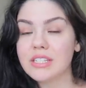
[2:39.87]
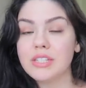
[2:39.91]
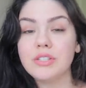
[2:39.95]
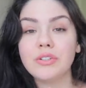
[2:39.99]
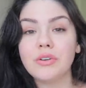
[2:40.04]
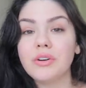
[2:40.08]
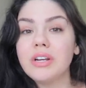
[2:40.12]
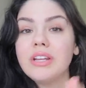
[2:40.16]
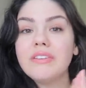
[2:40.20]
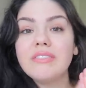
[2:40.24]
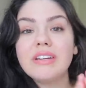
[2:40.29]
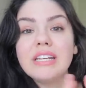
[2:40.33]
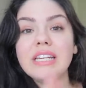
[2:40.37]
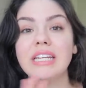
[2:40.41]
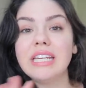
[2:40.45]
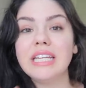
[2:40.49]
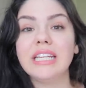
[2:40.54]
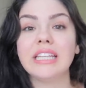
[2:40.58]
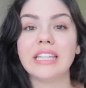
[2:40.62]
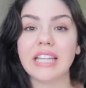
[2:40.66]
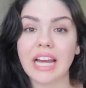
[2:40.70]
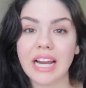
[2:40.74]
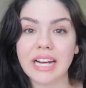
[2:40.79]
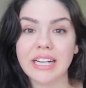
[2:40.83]
You don't even
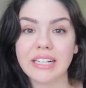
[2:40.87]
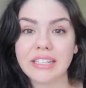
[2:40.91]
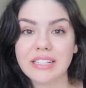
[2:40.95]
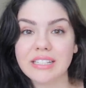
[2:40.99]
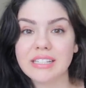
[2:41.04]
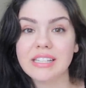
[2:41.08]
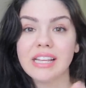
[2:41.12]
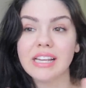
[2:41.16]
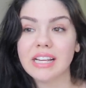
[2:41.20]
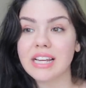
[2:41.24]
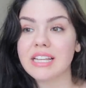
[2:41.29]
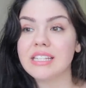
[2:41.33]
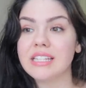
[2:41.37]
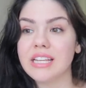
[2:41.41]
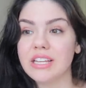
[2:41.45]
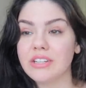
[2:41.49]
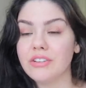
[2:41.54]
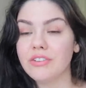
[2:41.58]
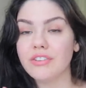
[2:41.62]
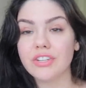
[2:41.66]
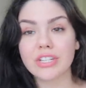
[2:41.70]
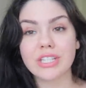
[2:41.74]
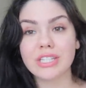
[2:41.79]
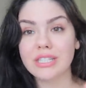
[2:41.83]
need liners. Like I said,
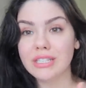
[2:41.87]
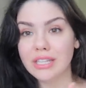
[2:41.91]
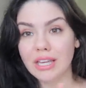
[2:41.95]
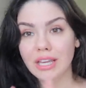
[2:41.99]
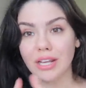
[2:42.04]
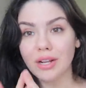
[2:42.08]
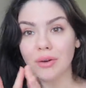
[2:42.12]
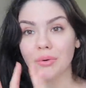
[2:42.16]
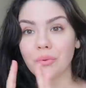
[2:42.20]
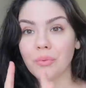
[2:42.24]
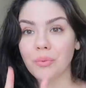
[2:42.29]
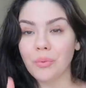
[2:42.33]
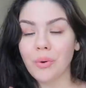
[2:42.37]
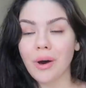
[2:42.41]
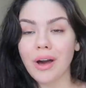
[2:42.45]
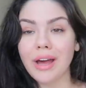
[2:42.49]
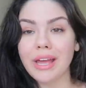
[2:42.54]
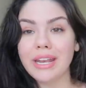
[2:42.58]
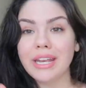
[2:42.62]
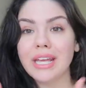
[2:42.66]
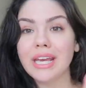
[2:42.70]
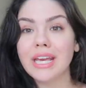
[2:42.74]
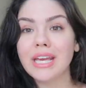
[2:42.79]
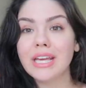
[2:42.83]
you just need
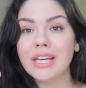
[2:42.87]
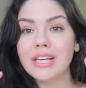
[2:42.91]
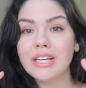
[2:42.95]
one